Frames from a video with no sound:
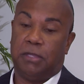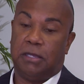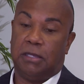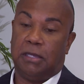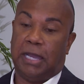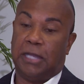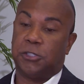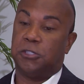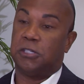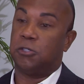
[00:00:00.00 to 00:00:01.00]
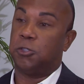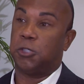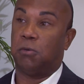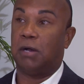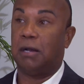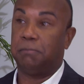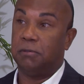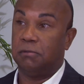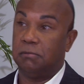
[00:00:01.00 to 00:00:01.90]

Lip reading: the agent doesn't show up.